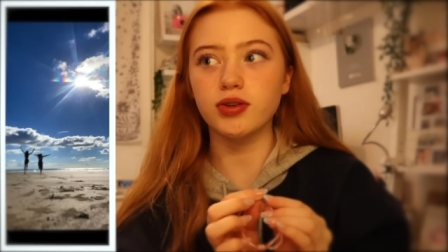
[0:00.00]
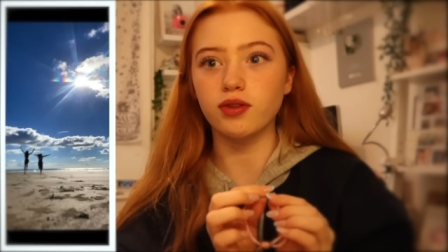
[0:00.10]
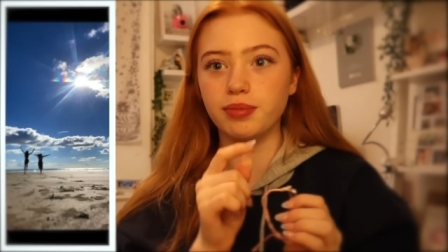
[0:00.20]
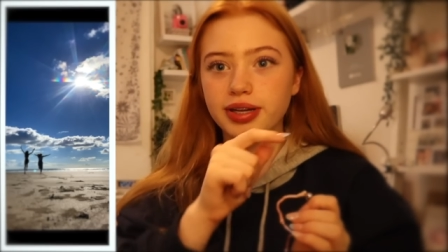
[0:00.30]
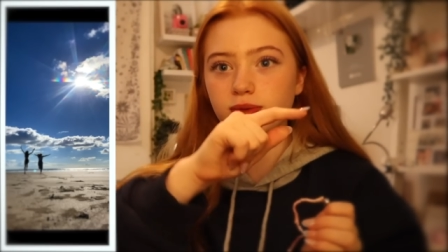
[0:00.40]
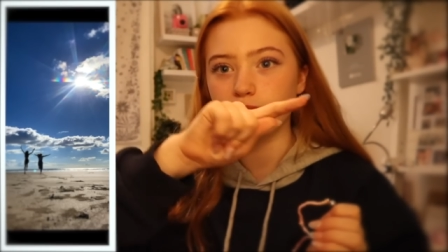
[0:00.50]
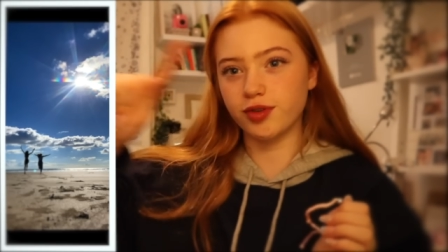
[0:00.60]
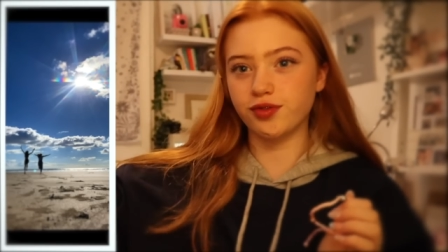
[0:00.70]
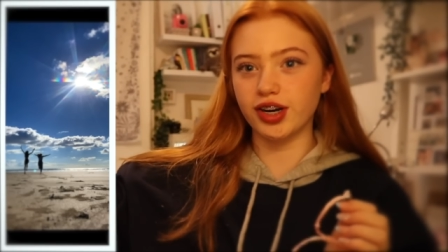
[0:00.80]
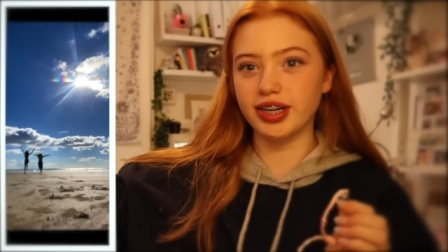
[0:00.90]
on the beach when
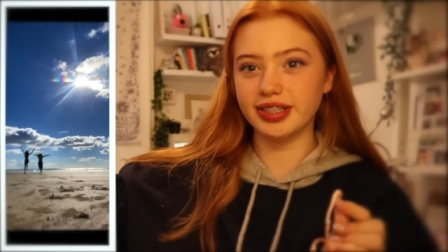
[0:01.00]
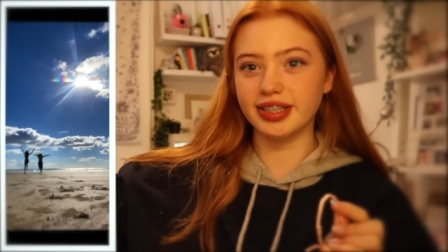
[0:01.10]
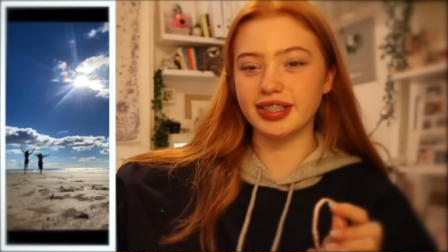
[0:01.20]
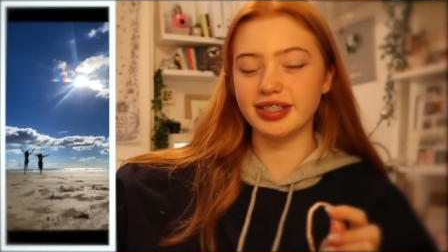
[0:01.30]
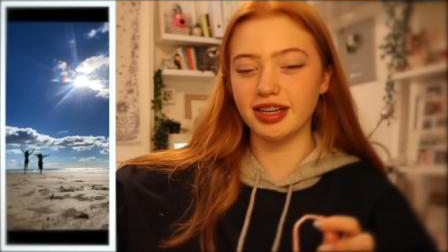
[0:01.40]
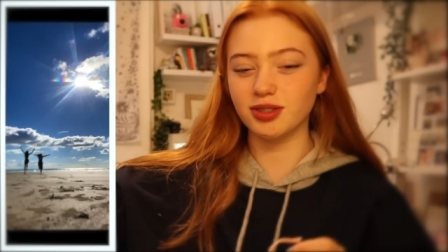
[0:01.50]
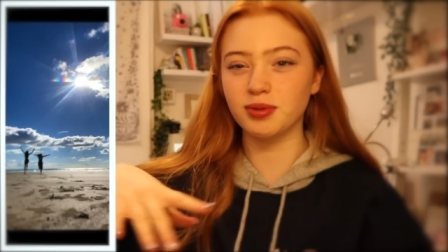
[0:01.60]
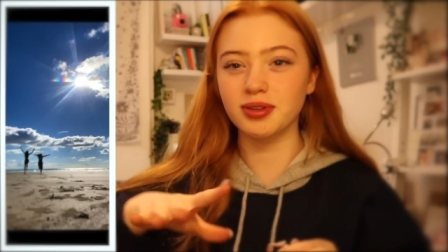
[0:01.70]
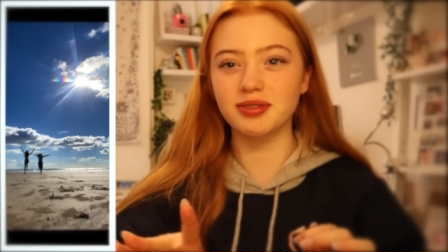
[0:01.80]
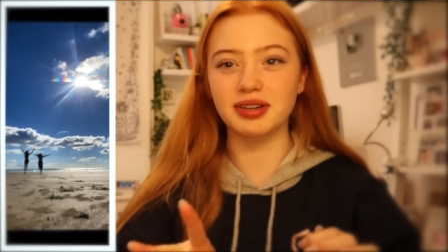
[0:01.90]
we're running to the sea. It's
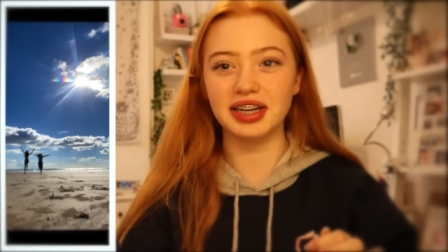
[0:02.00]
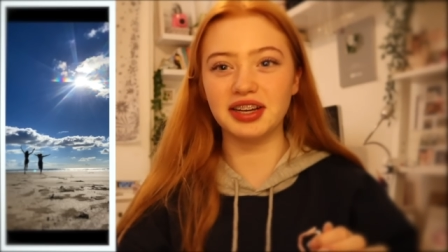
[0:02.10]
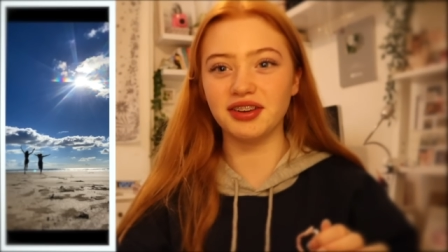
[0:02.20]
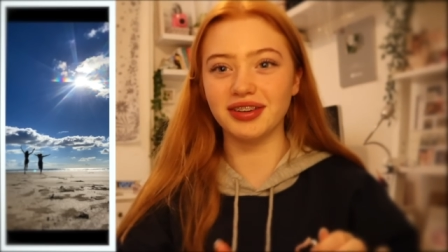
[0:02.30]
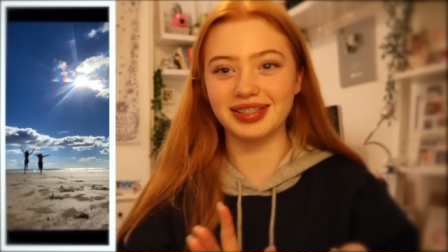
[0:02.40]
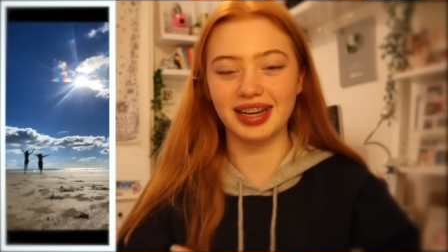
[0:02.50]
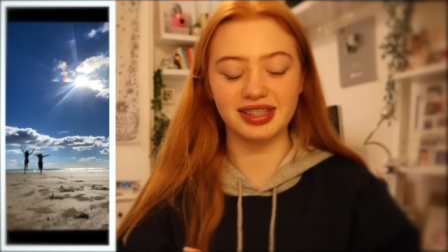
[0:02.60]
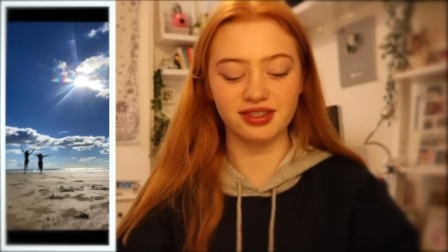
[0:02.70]
one of those really cute aesthetic